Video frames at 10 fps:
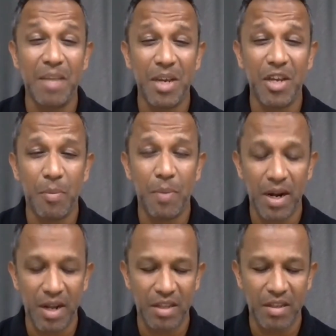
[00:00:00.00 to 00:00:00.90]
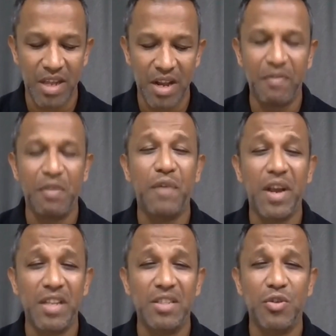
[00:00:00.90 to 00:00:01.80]
I beg your pardon, and thereafter the
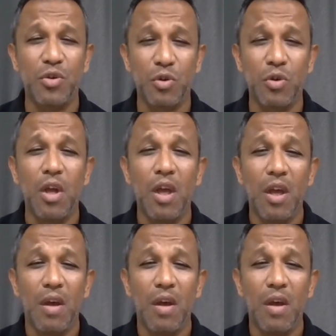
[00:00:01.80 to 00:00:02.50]
final score